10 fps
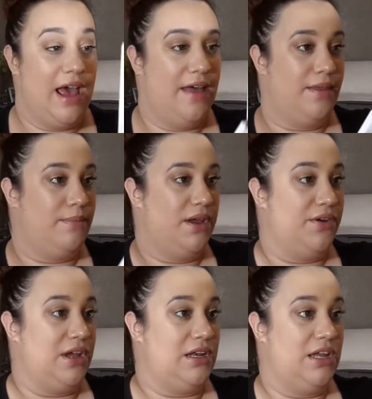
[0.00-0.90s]
And the
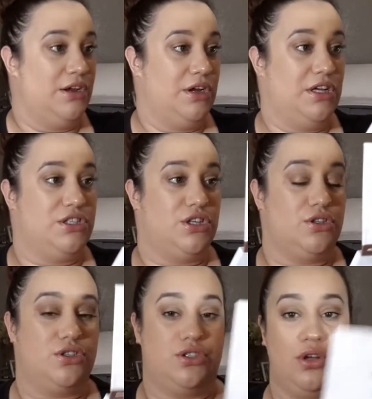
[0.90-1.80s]
mirror in here is
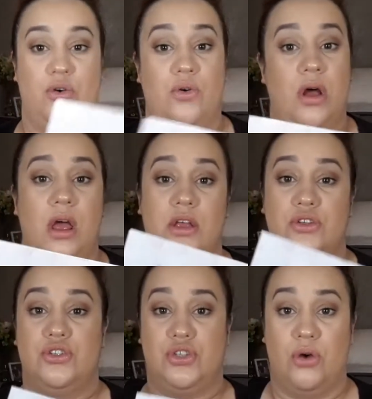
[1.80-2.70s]
so
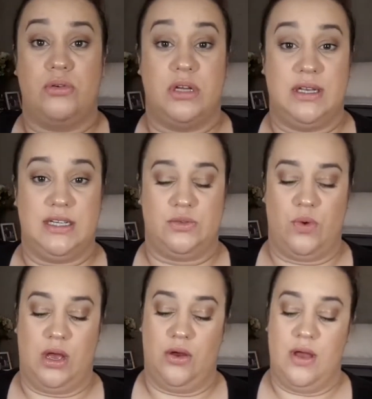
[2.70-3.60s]
good as
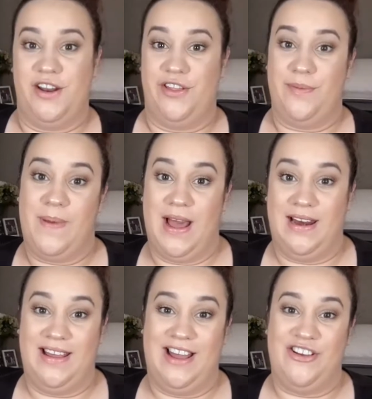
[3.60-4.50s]
well. Another
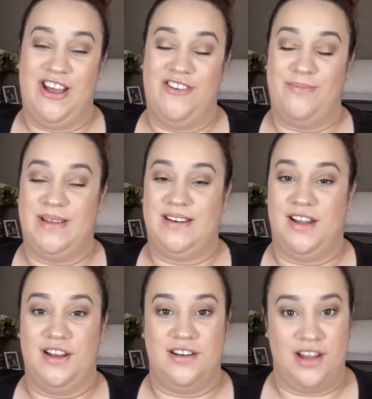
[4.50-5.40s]
palette I have
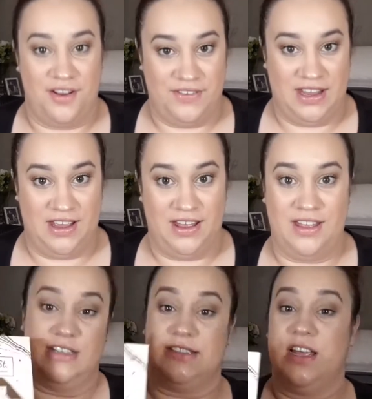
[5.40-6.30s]
been loving
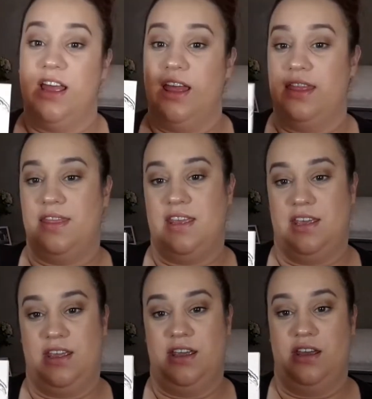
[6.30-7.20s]
is
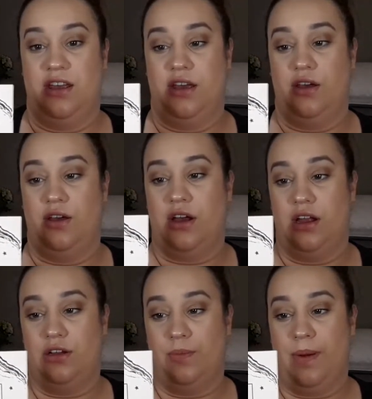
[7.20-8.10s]
the
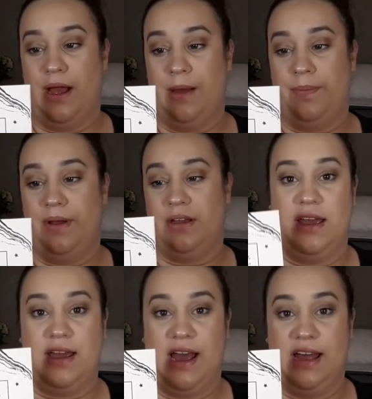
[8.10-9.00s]
ColourPop
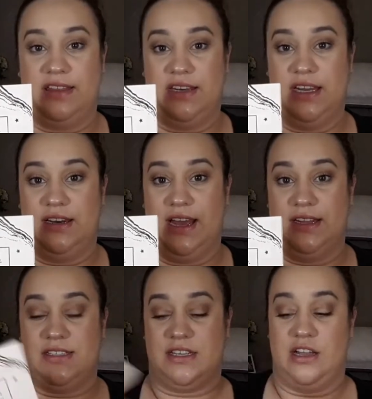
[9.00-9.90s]
and Kathleen
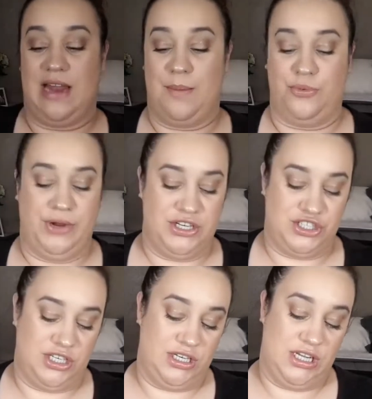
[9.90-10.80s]
Lights
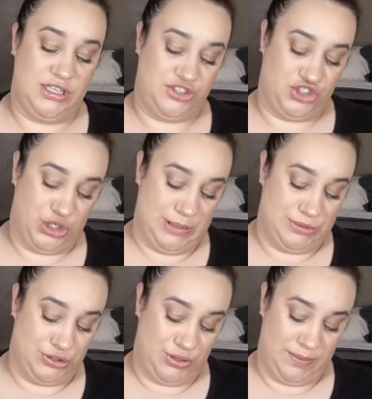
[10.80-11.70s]
collaboration
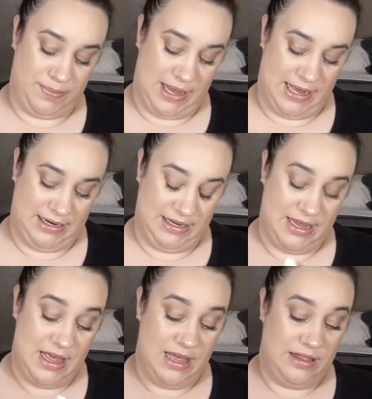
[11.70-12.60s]
Dream Street palette.